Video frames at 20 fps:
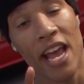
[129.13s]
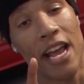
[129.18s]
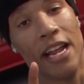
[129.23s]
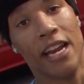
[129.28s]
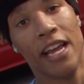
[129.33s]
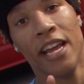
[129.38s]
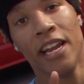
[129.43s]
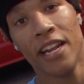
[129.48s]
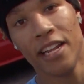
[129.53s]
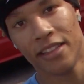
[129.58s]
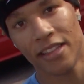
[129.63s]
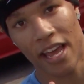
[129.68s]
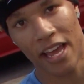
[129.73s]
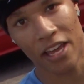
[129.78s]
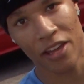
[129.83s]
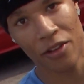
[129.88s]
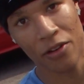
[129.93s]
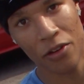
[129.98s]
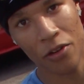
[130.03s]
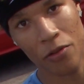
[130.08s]
In
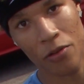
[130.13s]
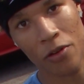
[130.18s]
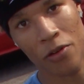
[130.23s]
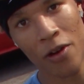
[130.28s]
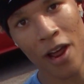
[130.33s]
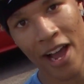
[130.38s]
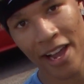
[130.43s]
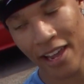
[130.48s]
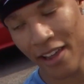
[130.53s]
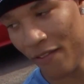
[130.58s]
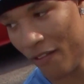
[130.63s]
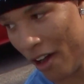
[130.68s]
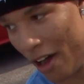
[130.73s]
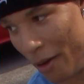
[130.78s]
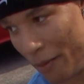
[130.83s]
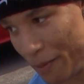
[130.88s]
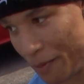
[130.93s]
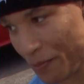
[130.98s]
anything you do, do not give up.